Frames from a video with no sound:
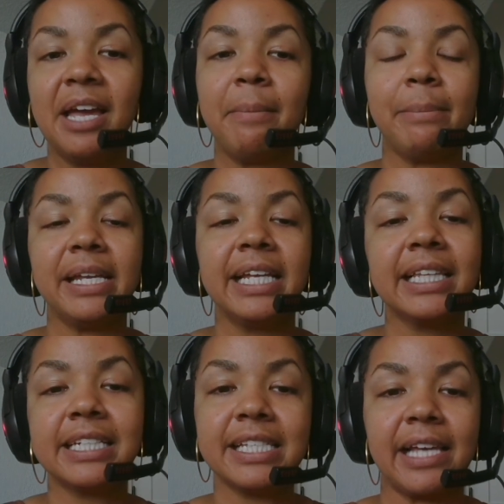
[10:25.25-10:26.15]
meaning the
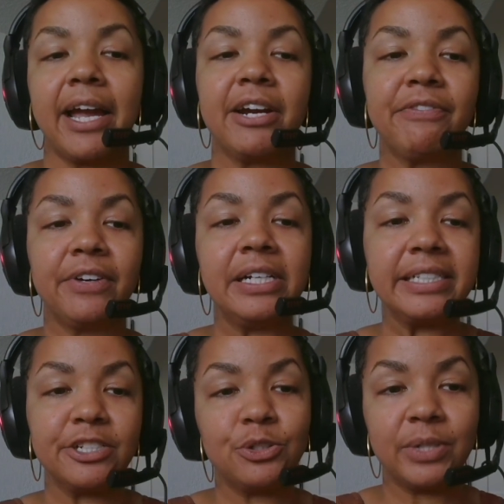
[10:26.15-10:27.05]
desire for
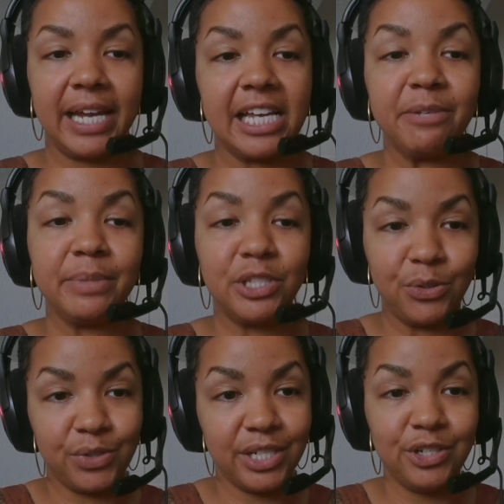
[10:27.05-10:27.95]
intentional cannabis
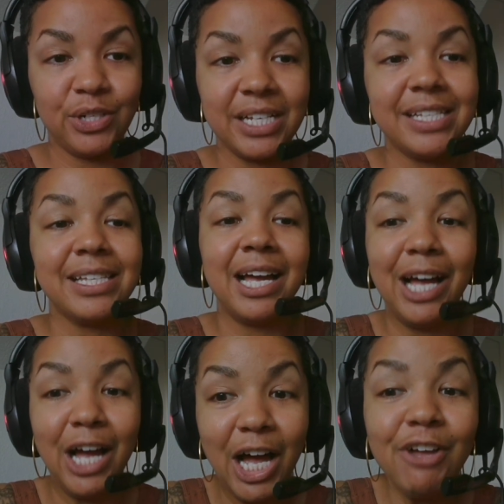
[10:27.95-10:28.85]
usage is
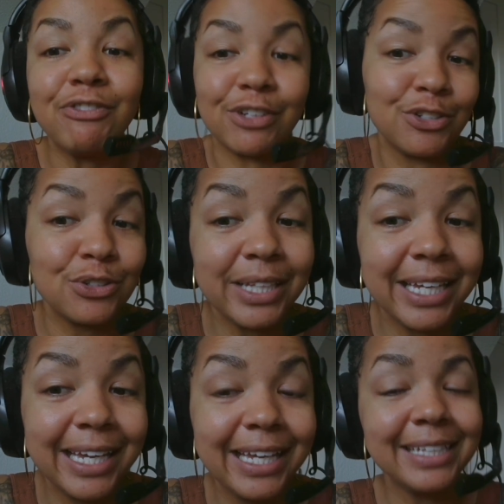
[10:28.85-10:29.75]

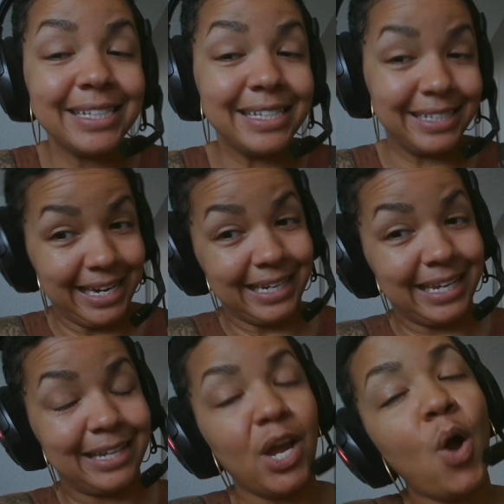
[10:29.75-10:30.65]
officially stated